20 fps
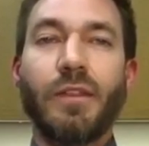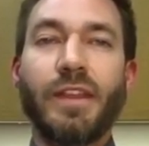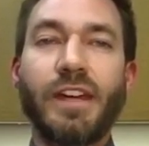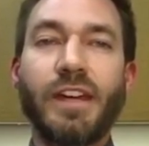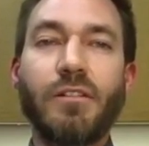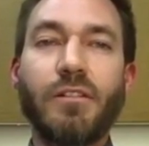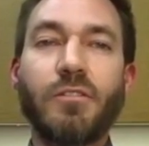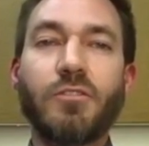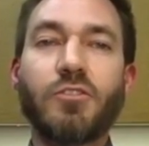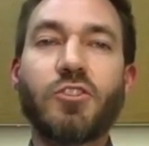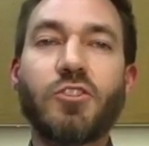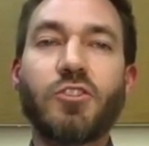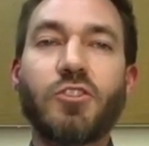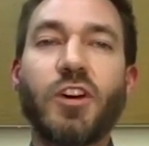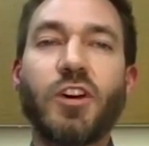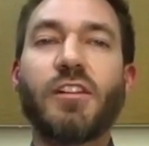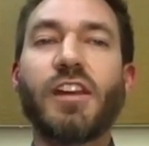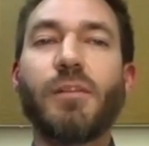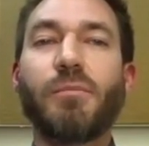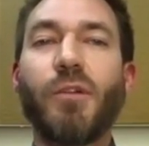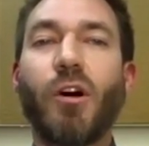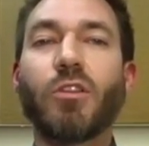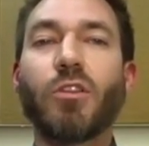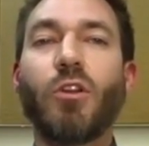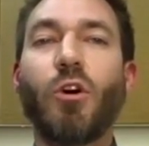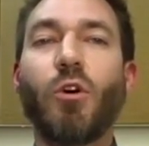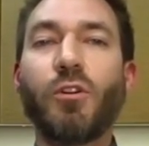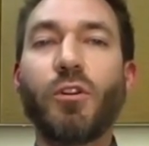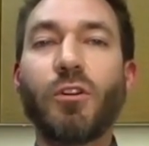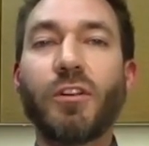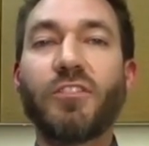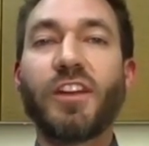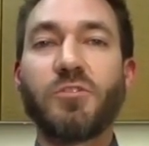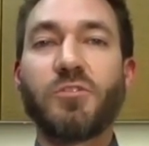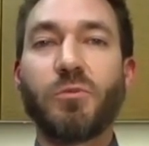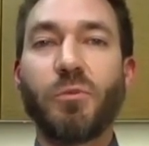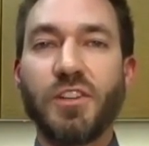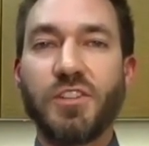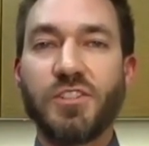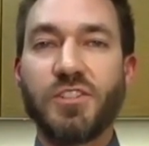Then, try to keep a low
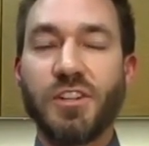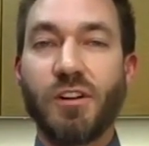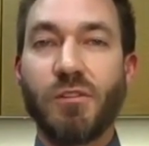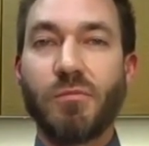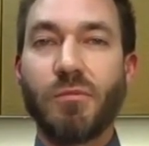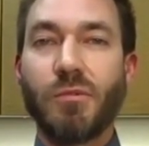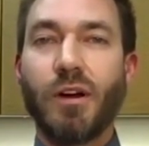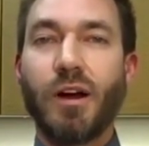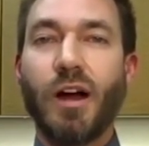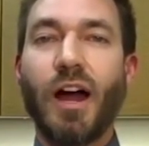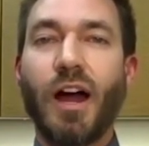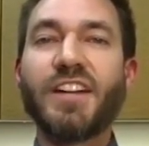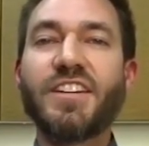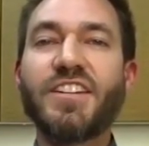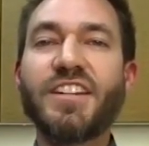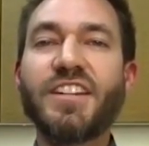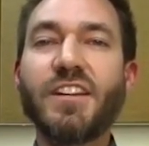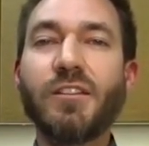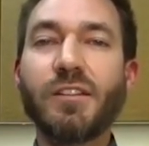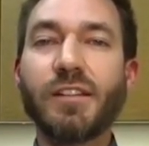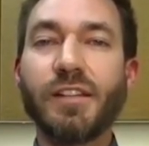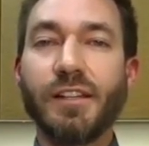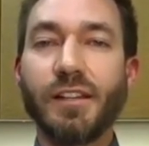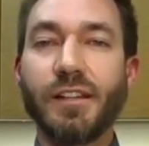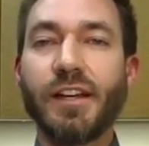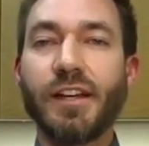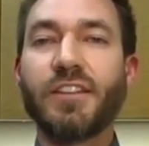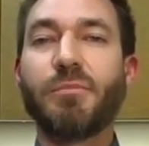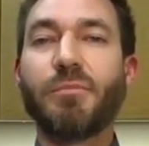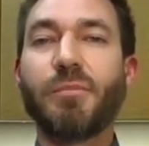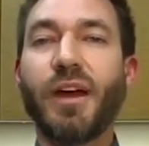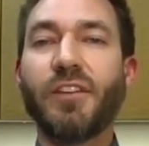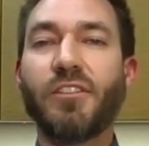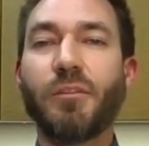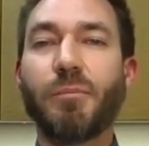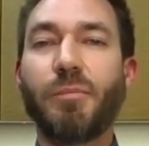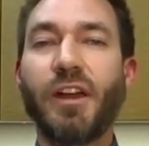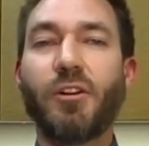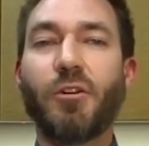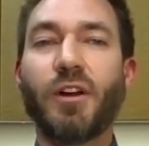utilization ratio. Ideally, it's best
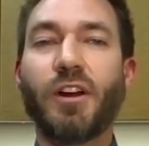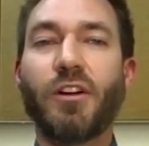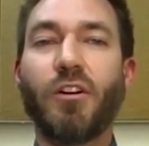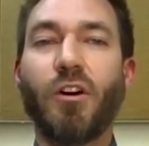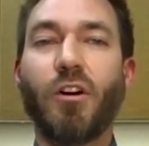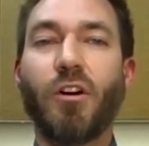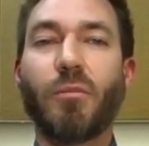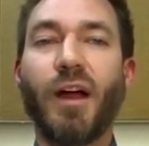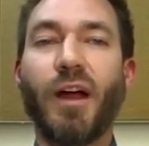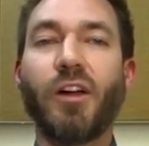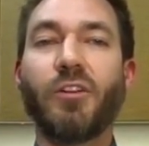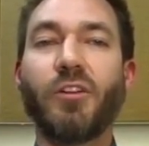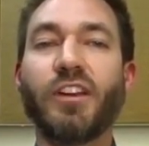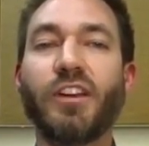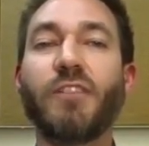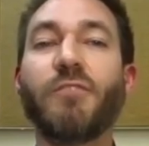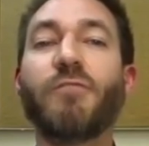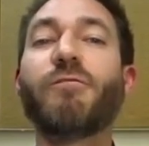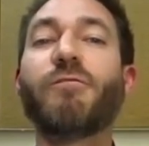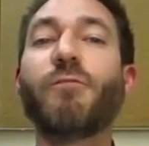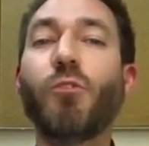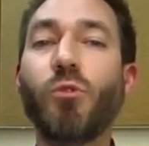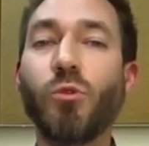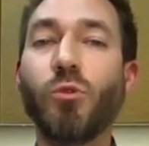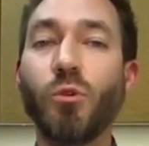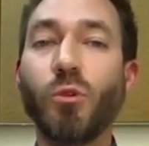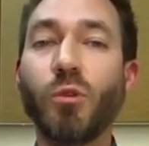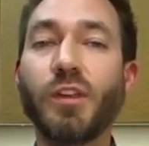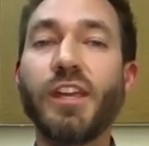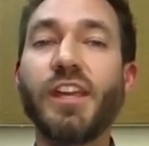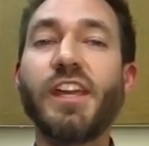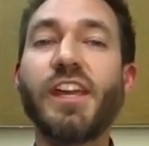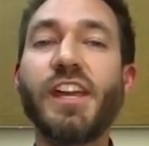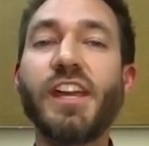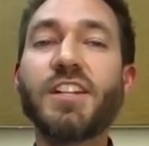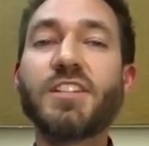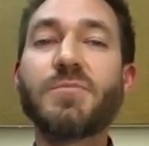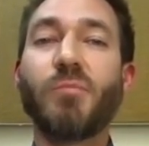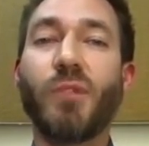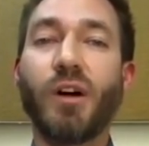to pay your credit card balance in full
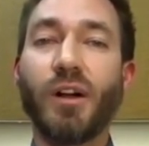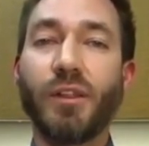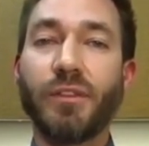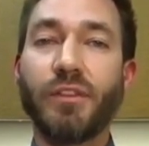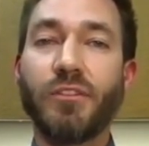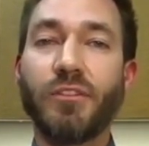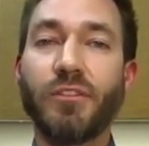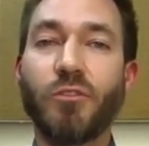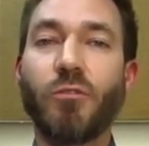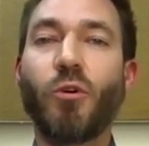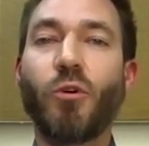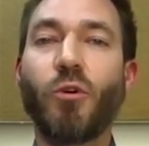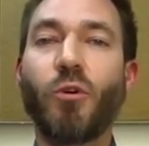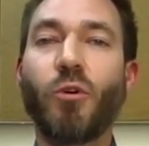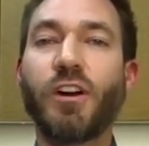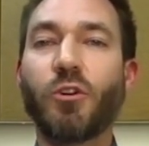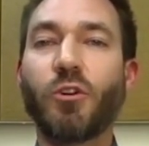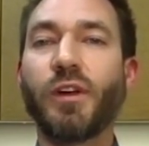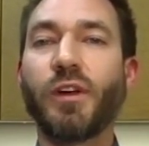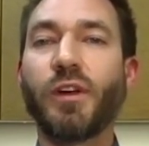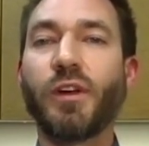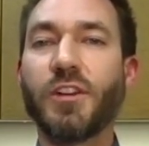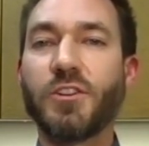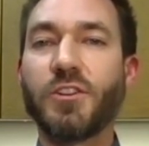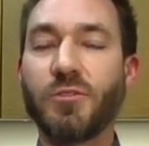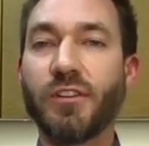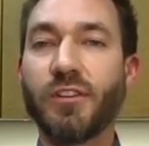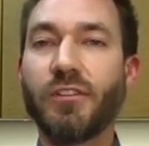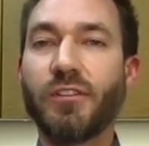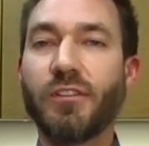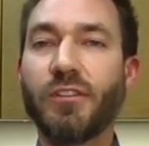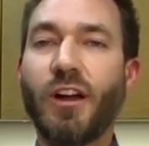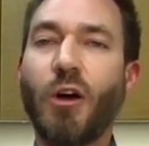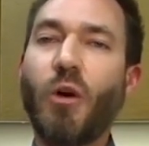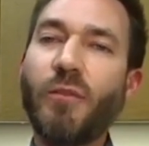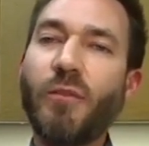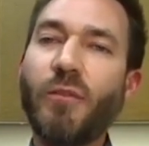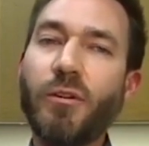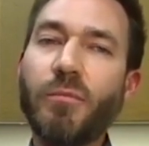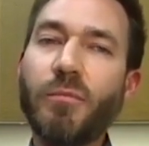each month to avoid accruing interest.
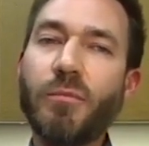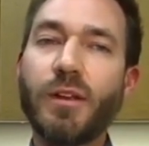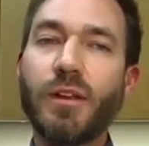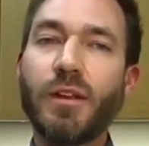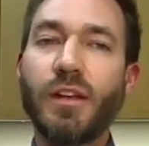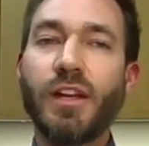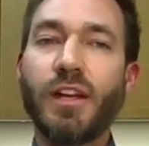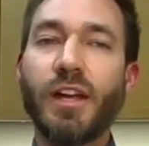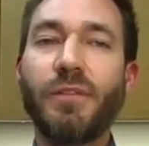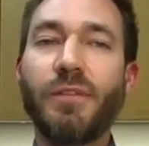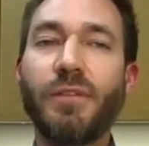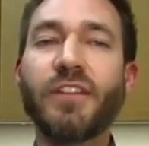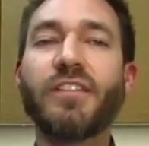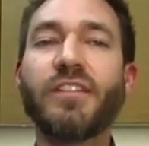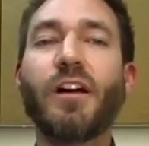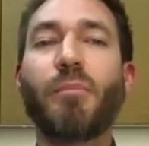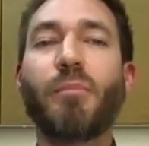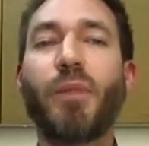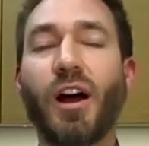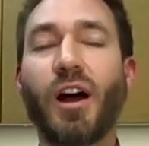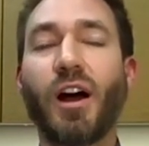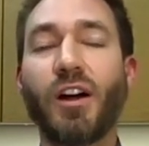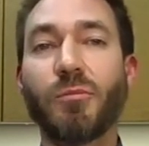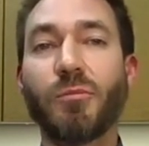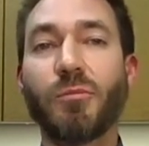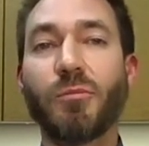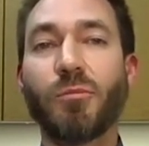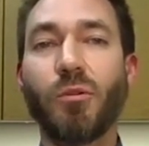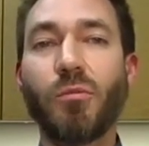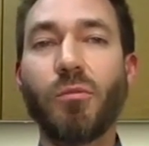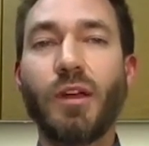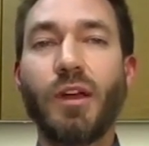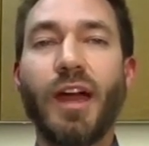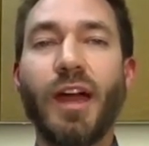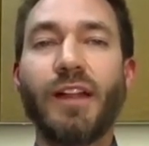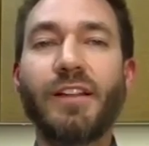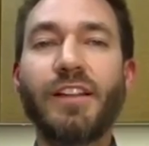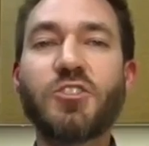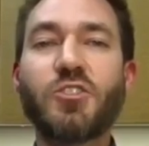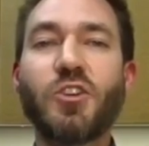However, if that's not possible,
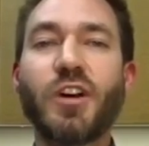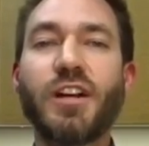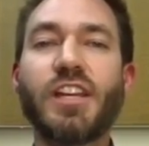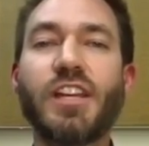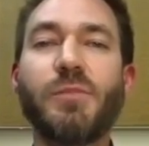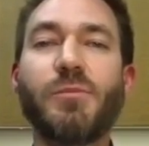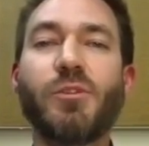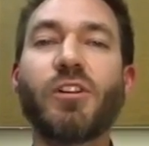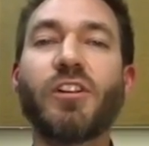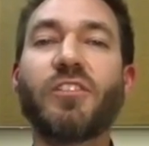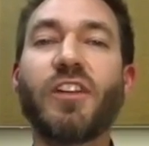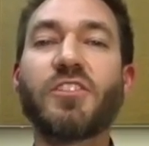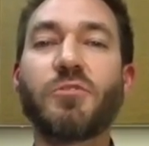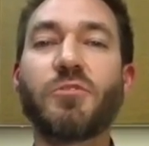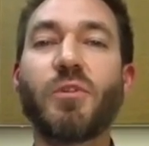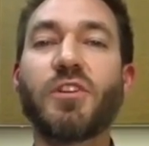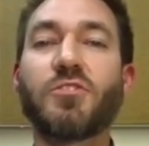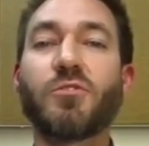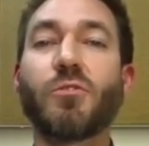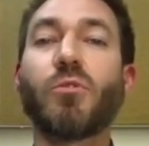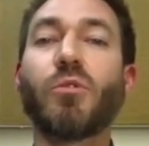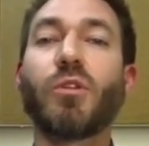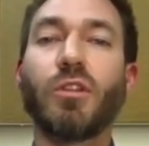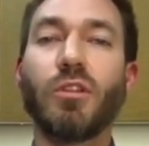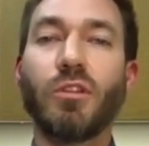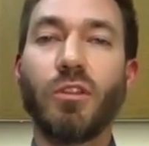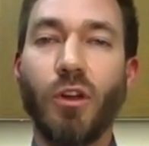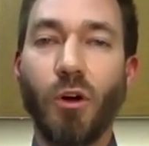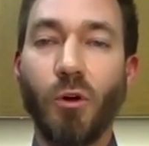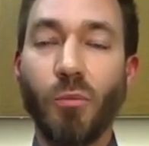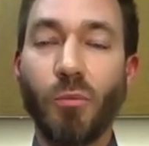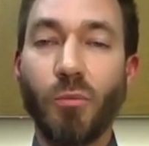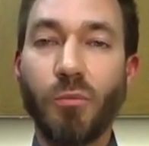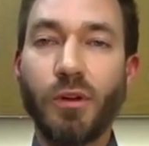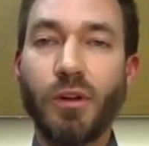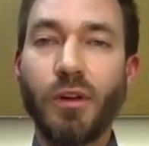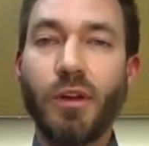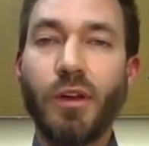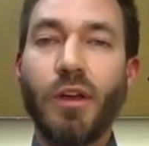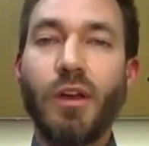at least try to keep your utilization ratio low.